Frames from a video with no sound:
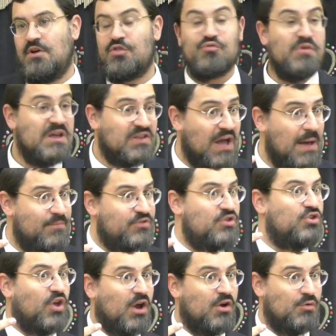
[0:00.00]
Three times in the
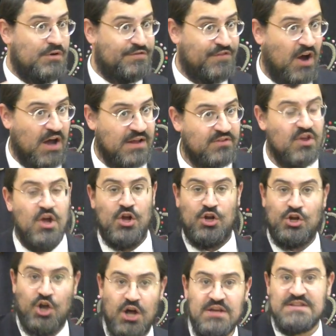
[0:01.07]
Torah we find,
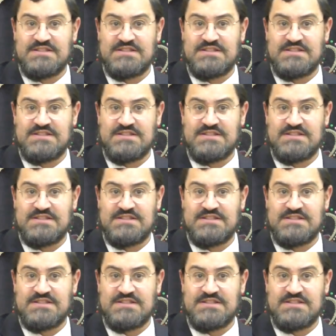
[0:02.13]
Loi